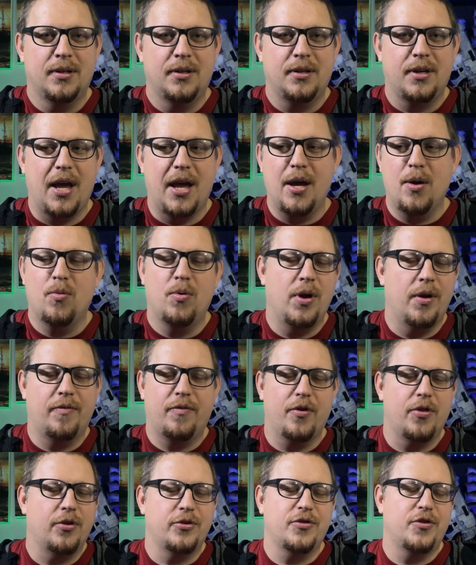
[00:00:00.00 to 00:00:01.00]
Okay, and
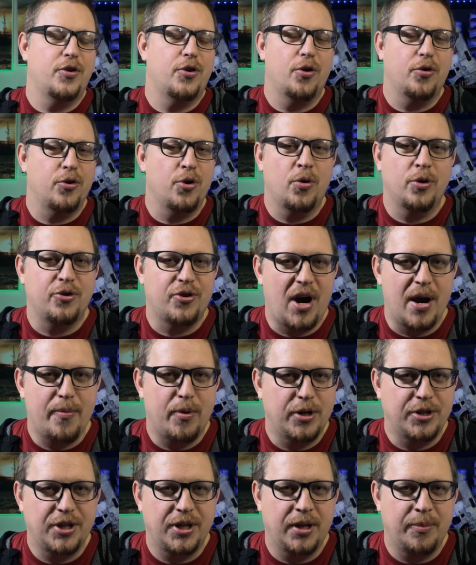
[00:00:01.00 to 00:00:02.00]
for those of you who don't know what dry
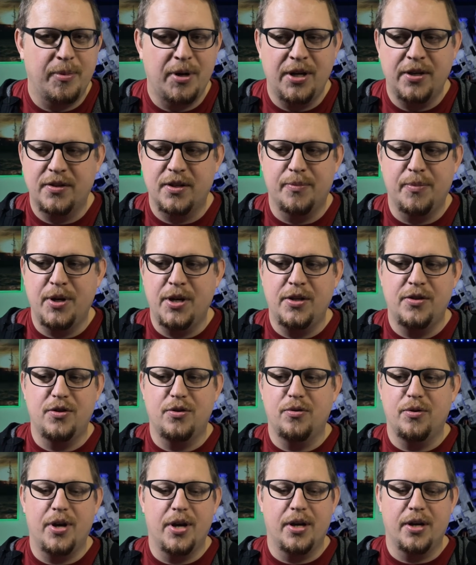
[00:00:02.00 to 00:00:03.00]
brushing means, it means
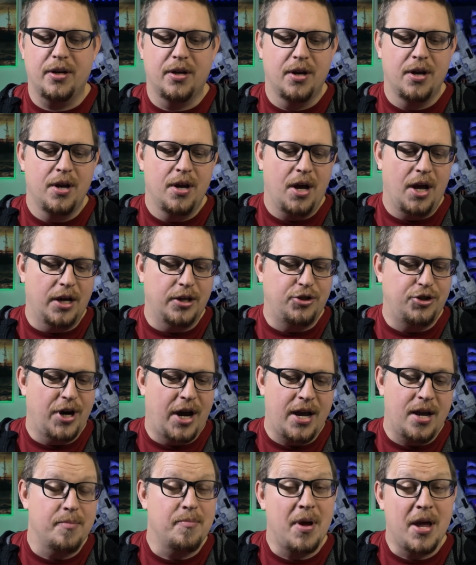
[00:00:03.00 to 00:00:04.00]
you get a
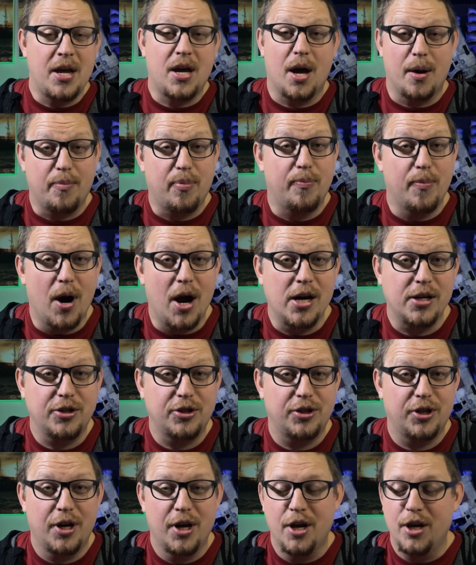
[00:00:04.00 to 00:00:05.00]
giant makeup brush,